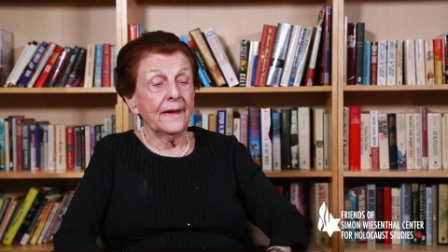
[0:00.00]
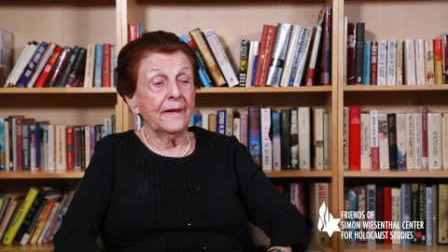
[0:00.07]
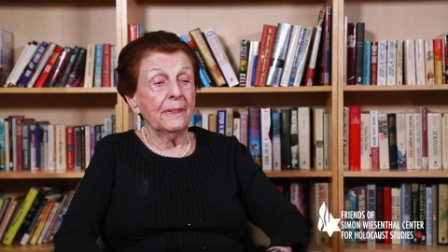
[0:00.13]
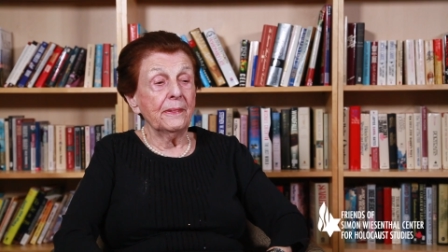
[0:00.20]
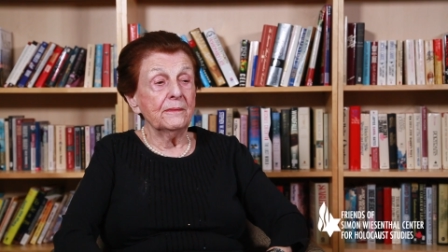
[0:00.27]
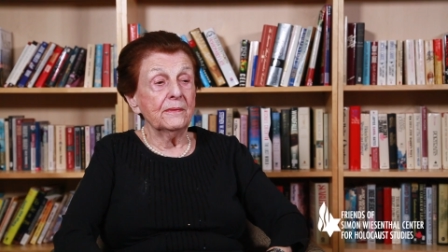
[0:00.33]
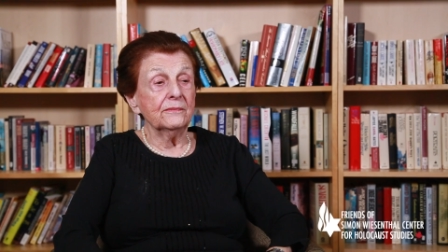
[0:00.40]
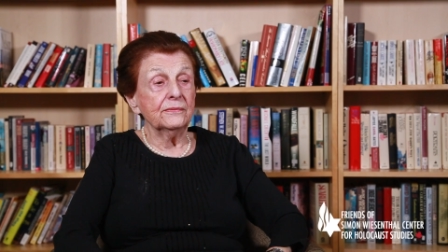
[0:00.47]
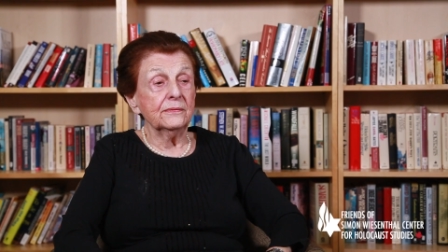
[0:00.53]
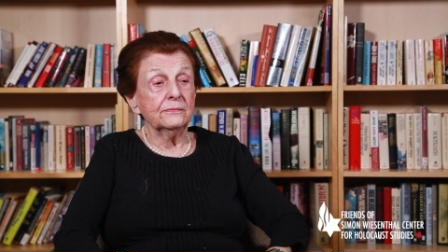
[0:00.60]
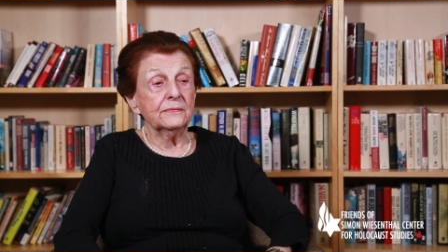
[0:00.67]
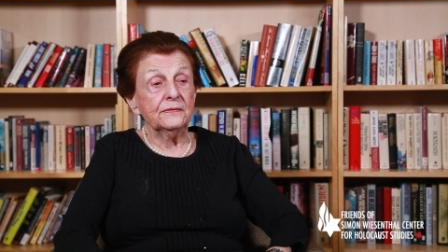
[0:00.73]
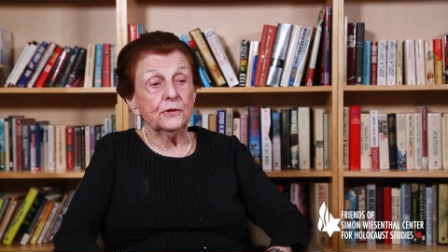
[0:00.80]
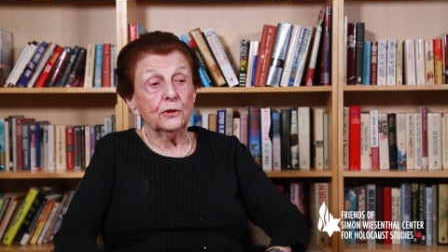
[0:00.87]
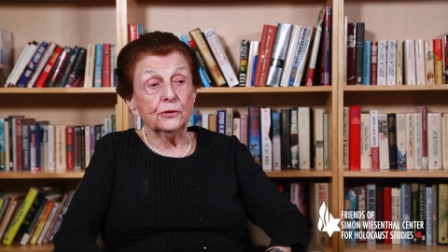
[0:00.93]
And
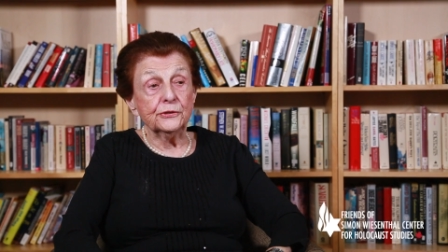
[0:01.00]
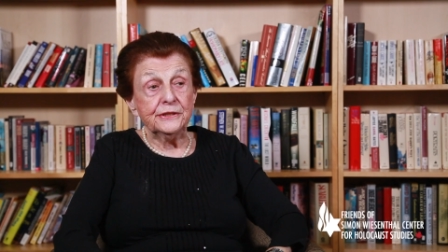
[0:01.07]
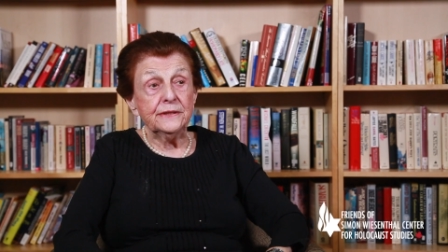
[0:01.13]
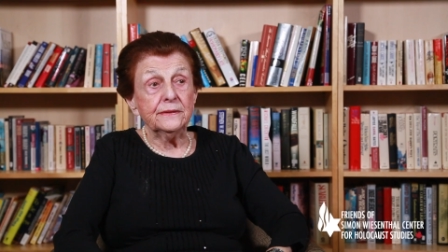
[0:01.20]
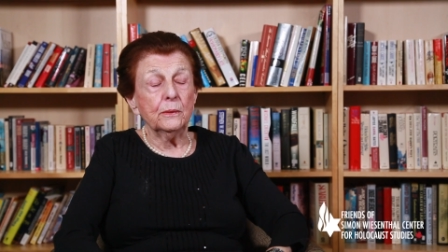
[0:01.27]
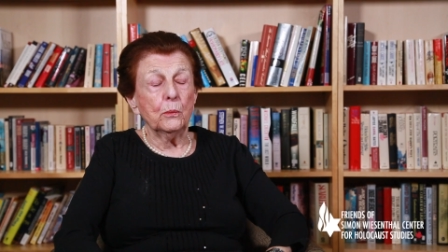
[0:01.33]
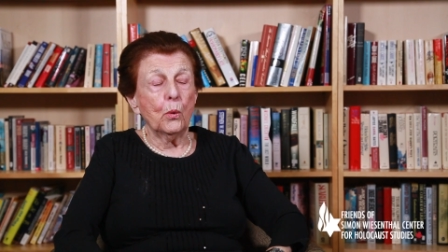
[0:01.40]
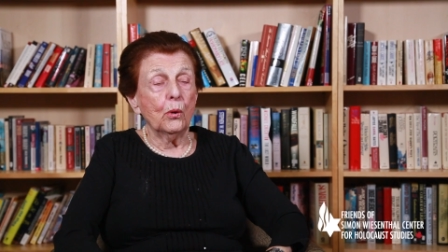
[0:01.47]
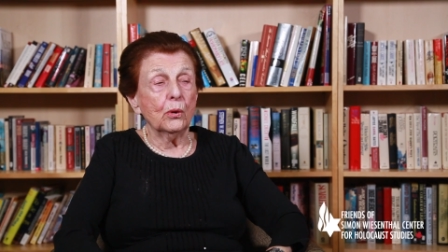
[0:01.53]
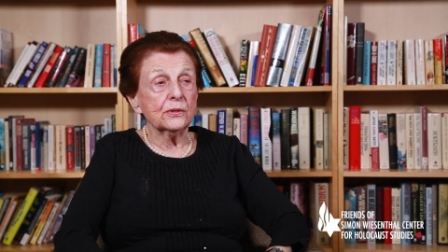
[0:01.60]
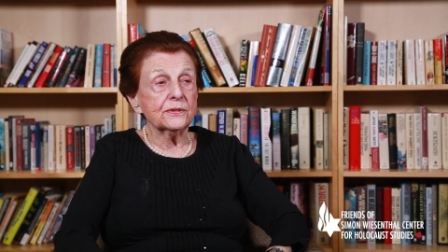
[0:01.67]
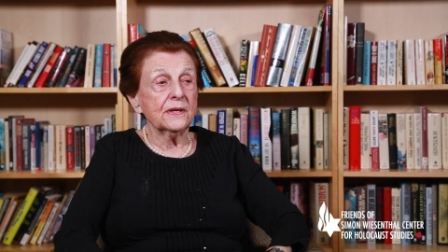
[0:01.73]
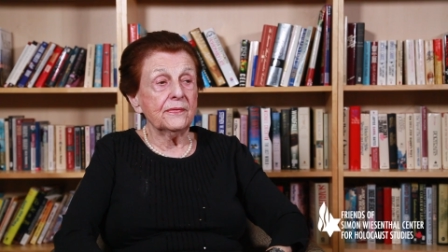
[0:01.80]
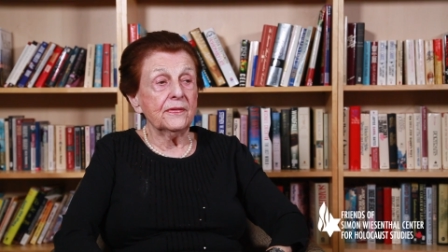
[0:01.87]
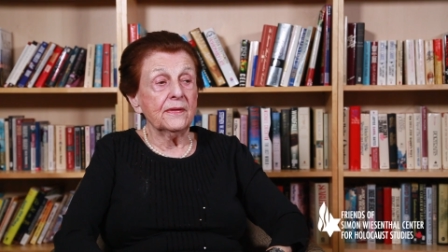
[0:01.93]
when we got near the
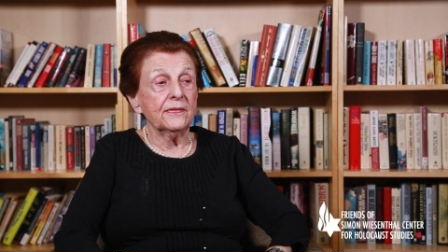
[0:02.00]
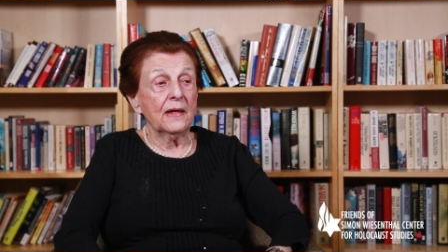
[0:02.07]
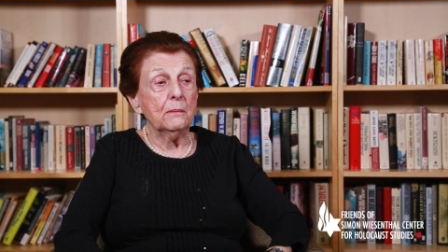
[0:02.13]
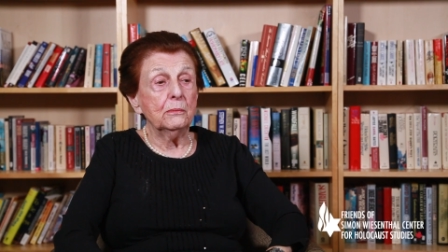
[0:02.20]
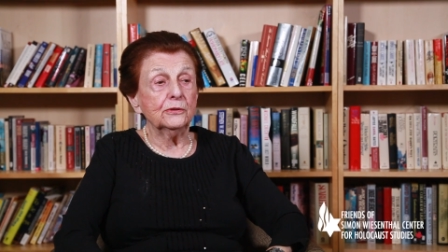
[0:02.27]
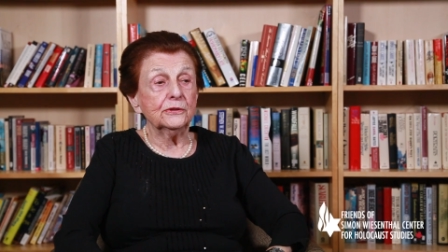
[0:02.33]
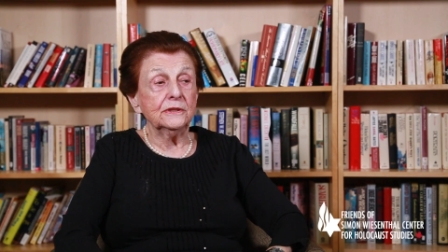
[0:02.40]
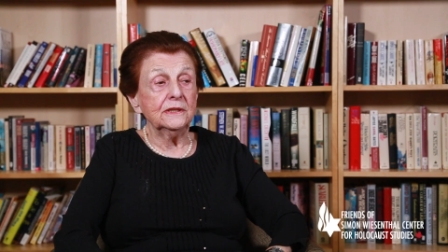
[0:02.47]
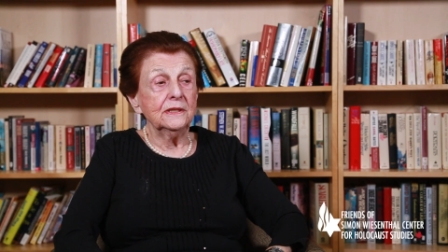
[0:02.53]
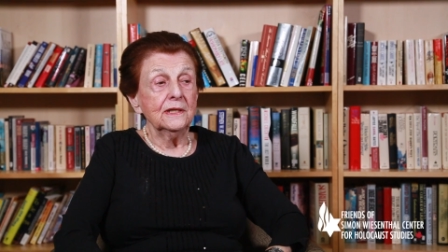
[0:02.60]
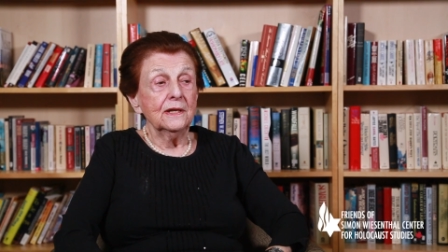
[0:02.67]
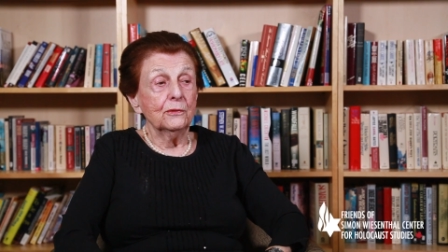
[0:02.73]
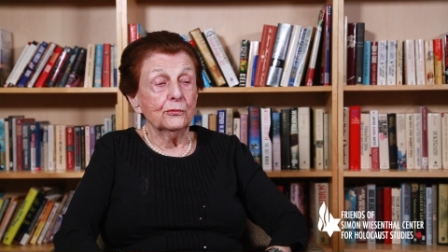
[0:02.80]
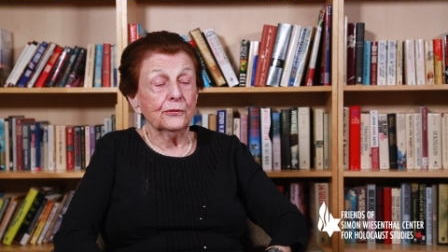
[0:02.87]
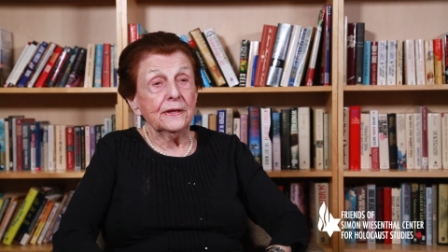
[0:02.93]
walls, I think somebody
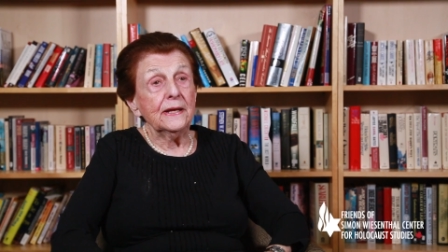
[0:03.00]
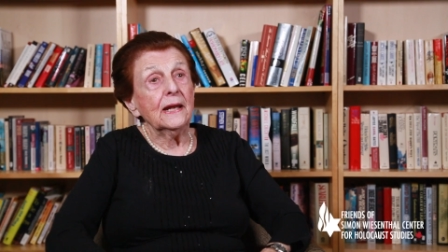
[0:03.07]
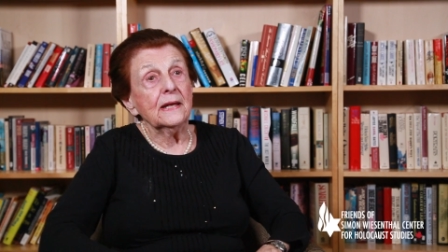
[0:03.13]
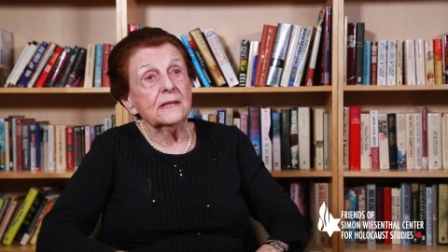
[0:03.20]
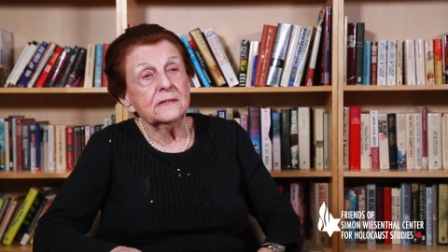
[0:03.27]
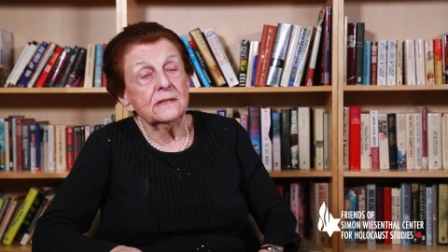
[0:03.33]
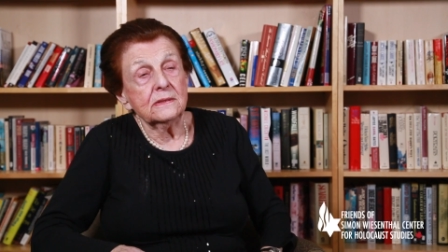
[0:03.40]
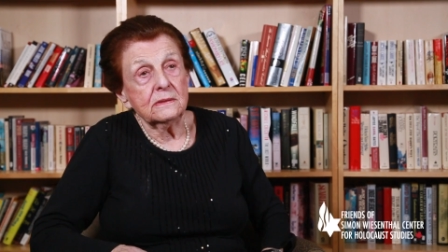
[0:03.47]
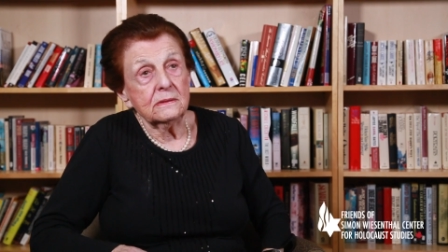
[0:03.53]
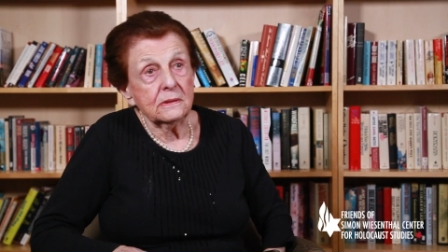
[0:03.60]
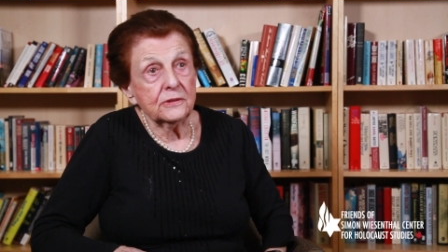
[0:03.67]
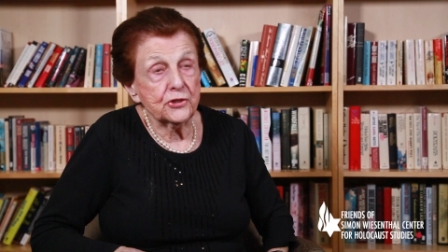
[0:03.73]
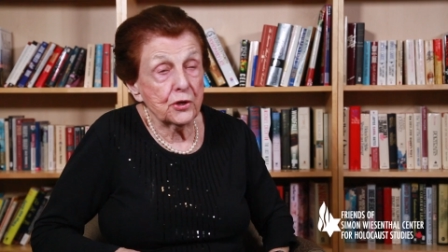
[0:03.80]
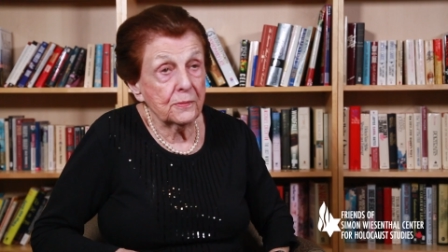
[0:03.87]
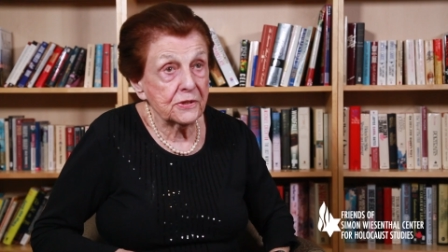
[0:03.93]
who realized that
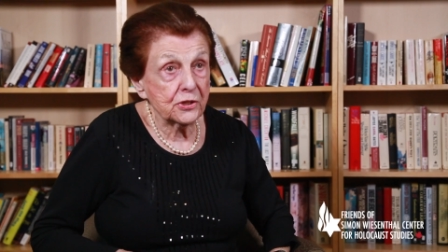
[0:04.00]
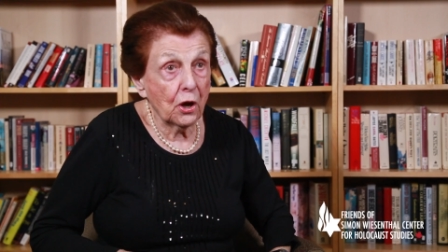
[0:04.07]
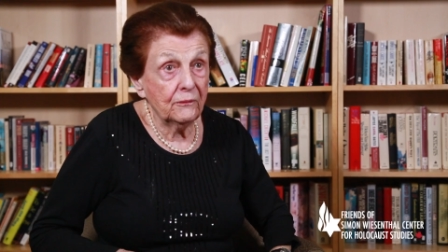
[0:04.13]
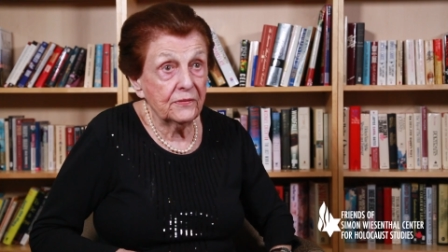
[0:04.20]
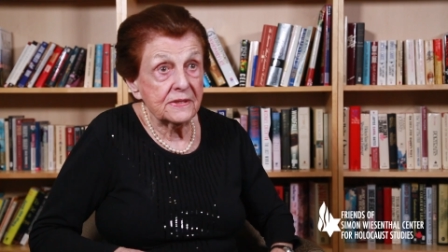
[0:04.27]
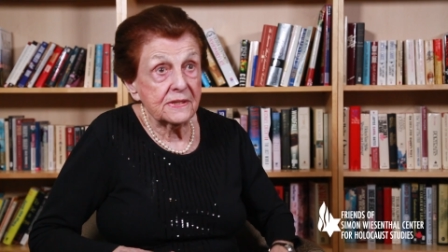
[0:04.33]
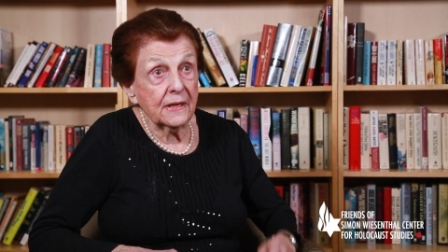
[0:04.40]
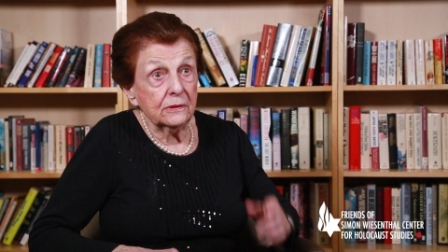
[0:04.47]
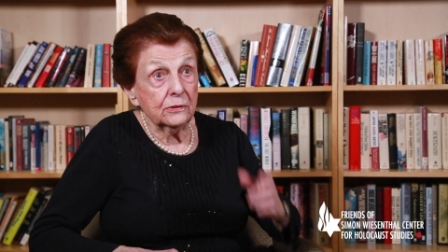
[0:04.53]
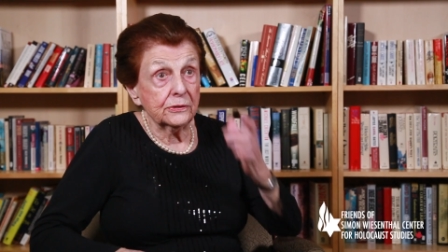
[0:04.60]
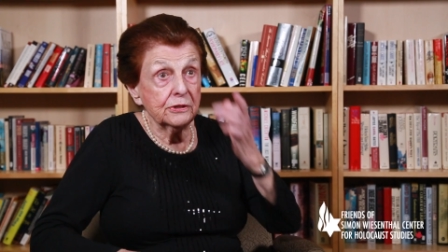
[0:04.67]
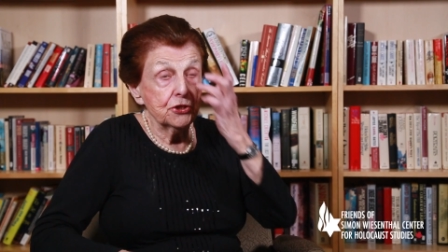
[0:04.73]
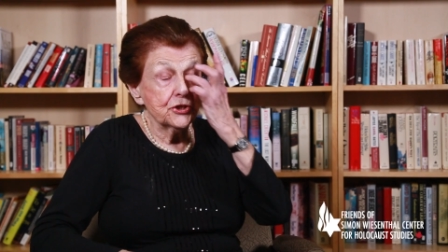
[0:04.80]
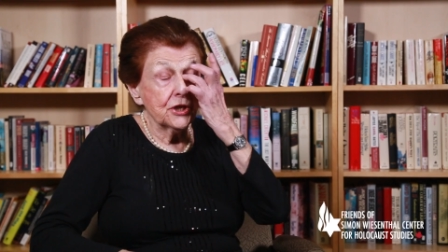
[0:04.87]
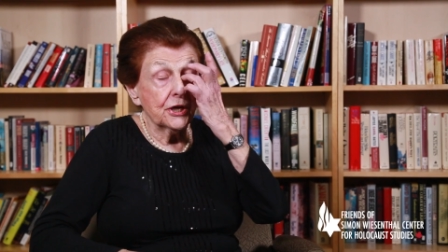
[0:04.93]
the Germans obviously are
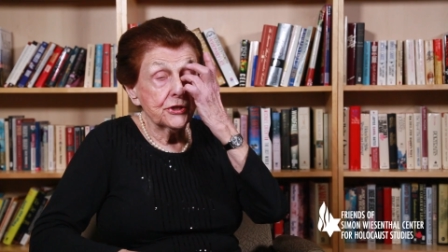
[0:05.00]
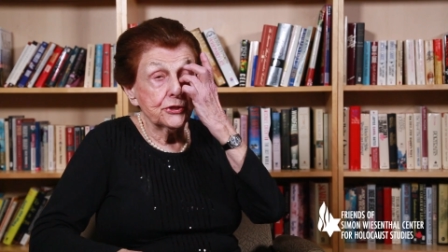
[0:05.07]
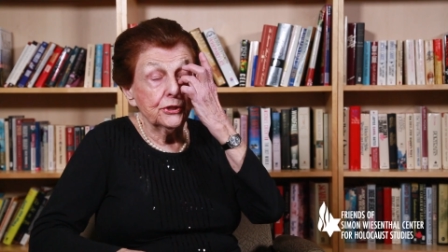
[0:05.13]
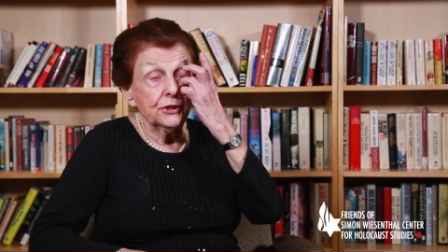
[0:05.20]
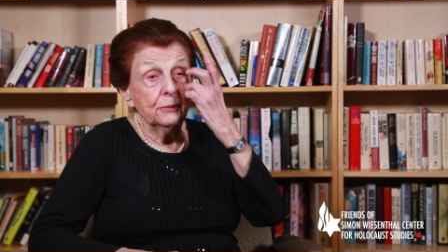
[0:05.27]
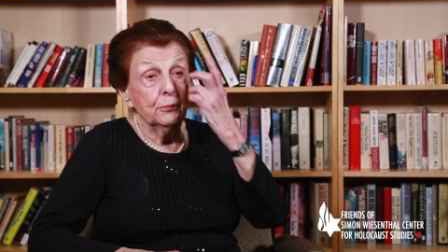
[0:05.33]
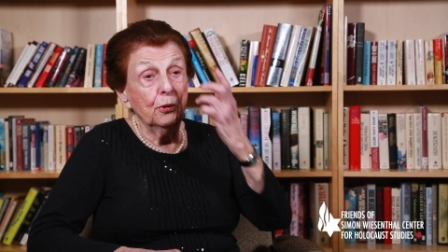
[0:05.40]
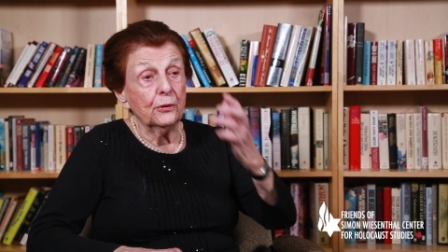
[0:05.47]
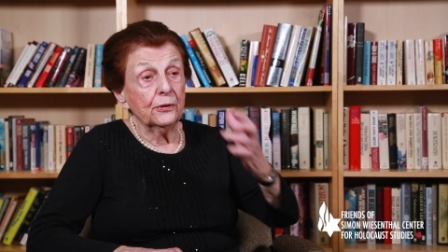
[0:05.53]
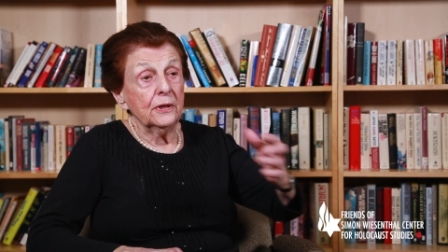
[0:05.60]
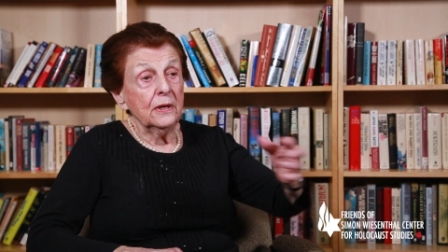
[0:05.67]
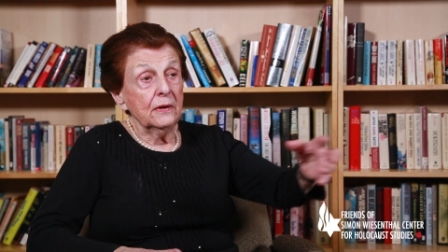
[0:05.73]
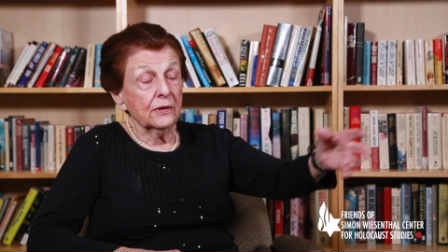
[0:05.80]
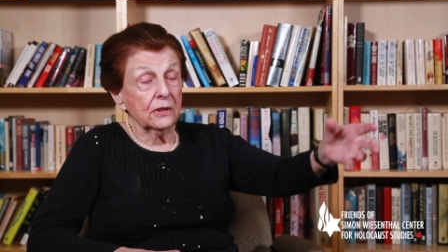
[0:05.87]
not in charge anymore,